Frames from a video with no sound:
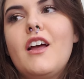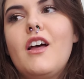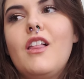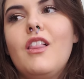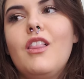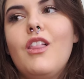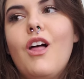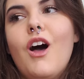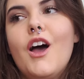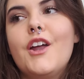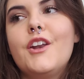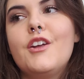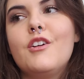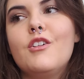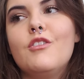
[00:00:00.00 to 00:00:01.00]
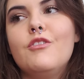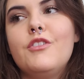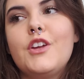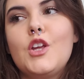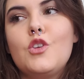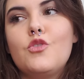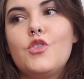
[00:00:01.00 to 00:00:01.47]
a lot of
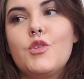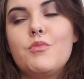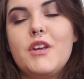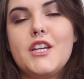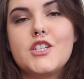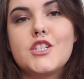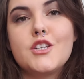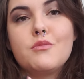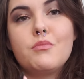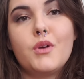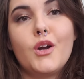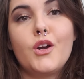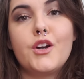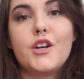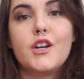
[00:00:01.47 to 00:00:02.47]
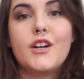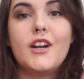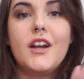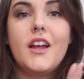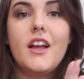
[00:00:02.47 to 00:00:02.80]
information per